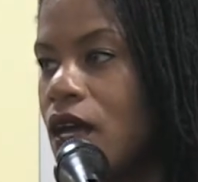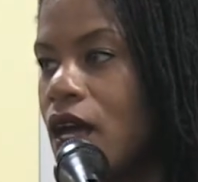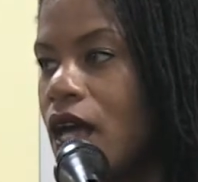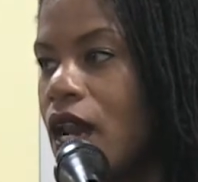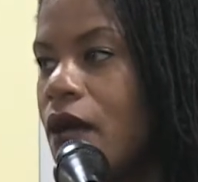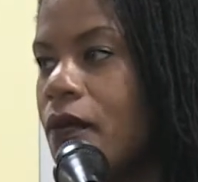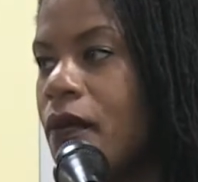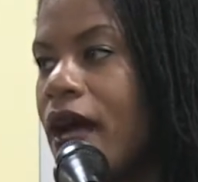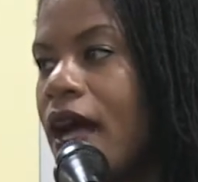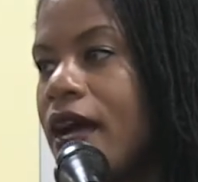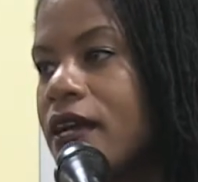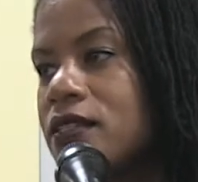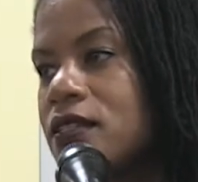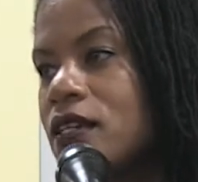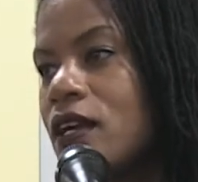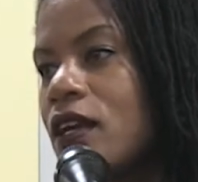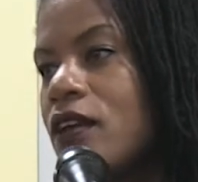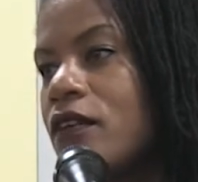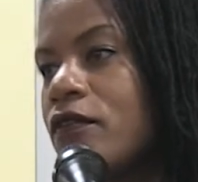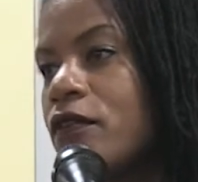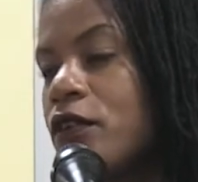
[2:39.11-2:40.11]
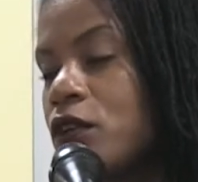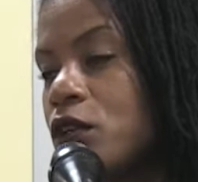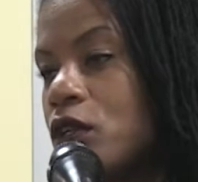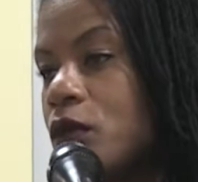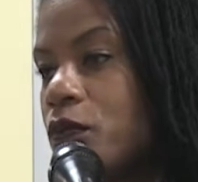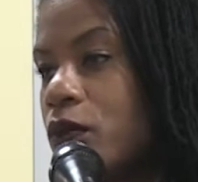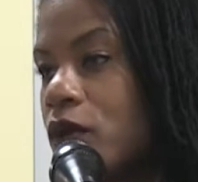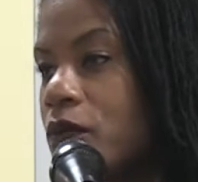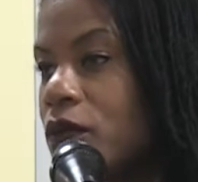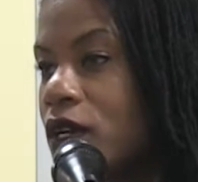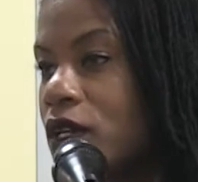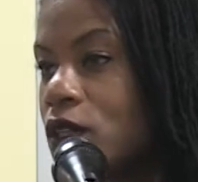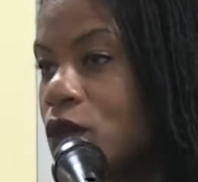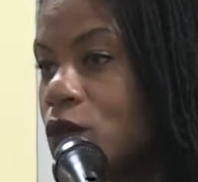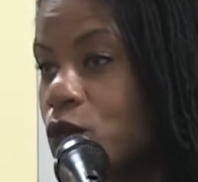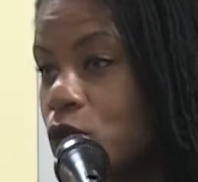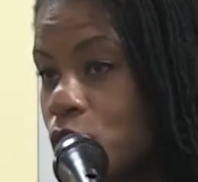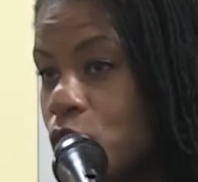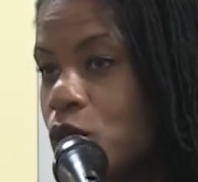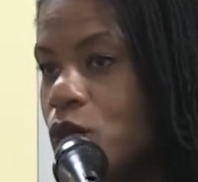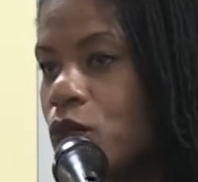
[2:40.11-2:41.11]
and I'm asking for you to put me in the
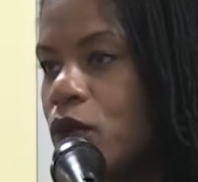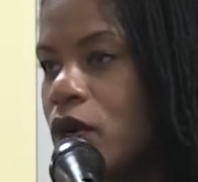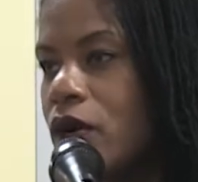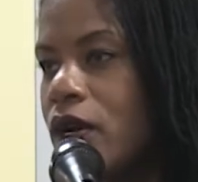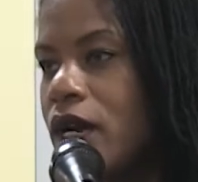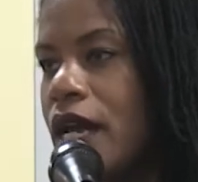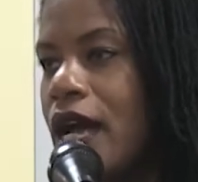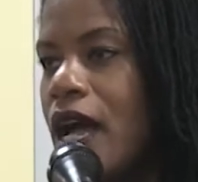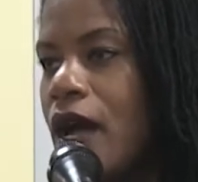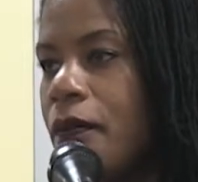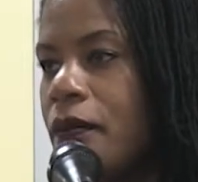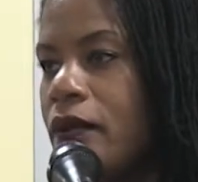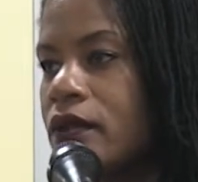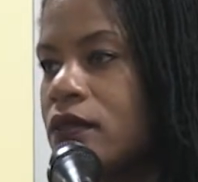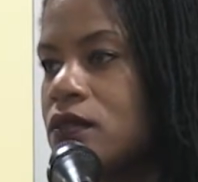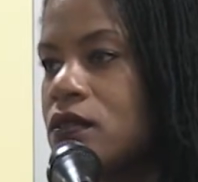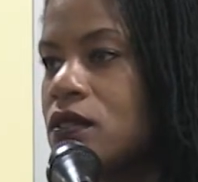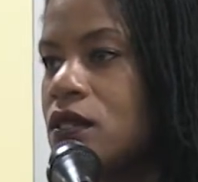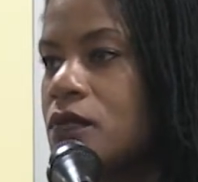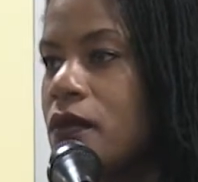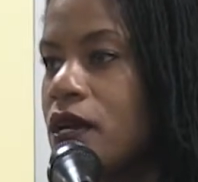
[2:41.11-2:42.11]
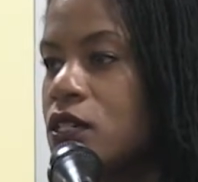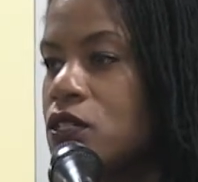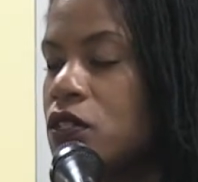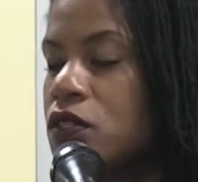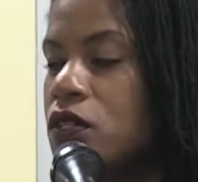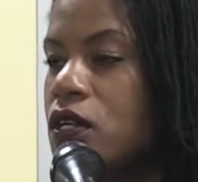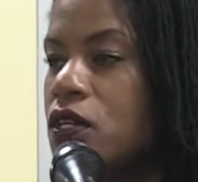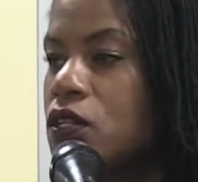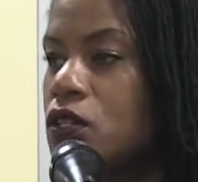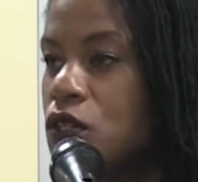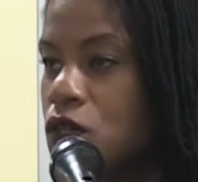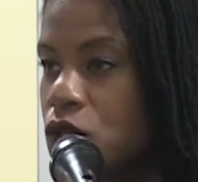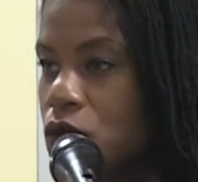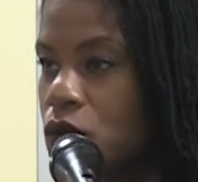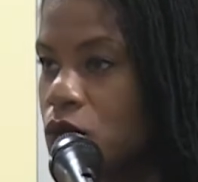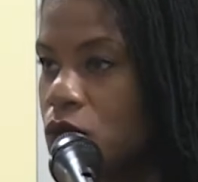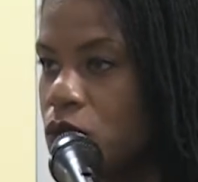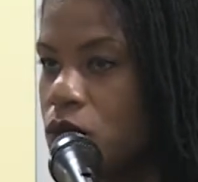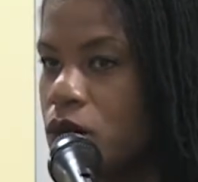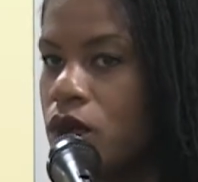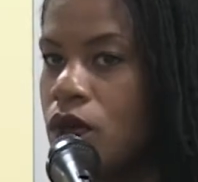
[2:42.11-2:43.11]
room where it happens to make sure that
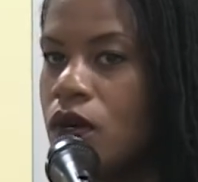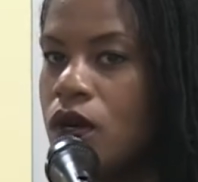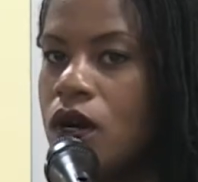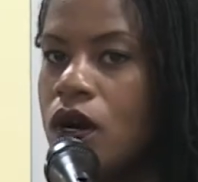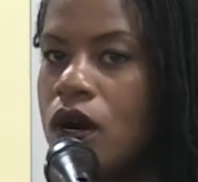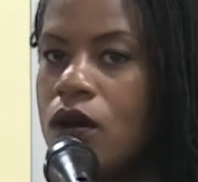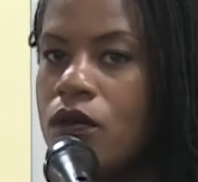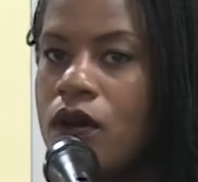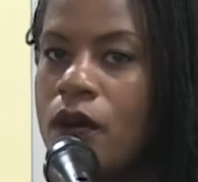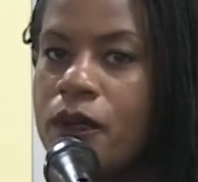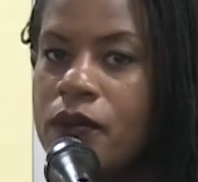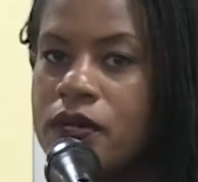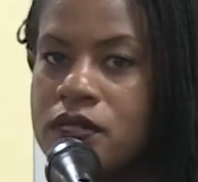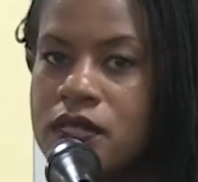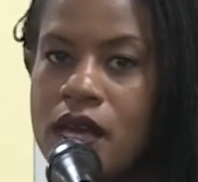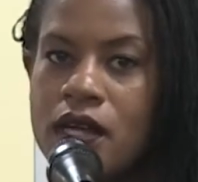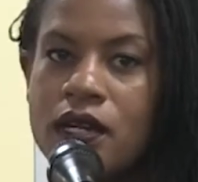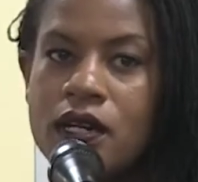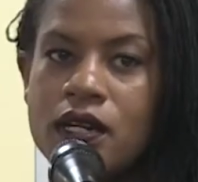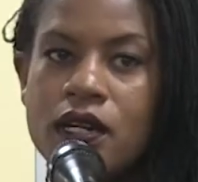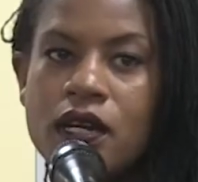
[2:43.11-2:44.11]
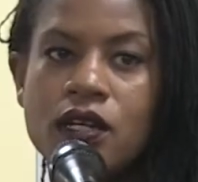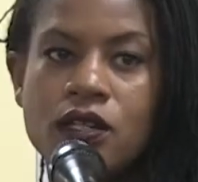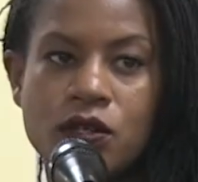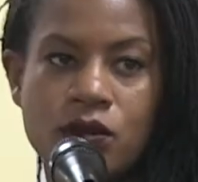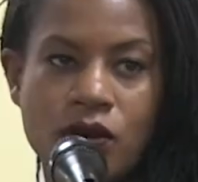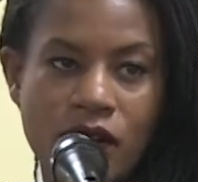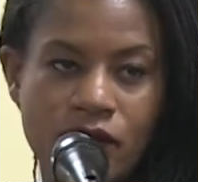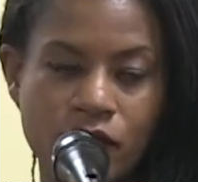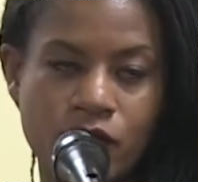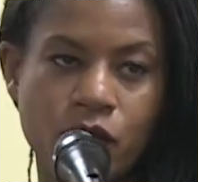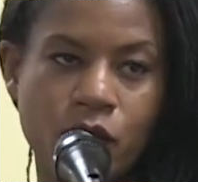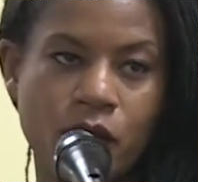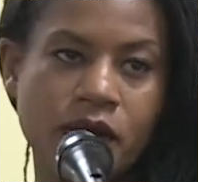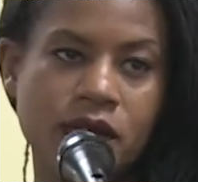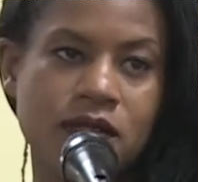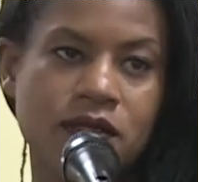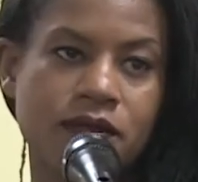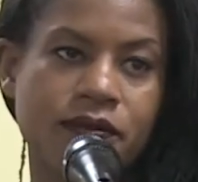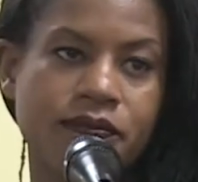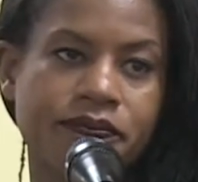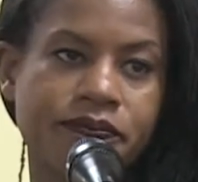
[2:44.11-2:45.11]
you are represented and you have a
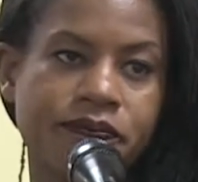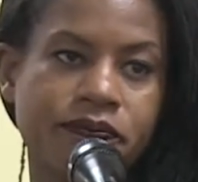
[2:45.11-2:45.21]
voice.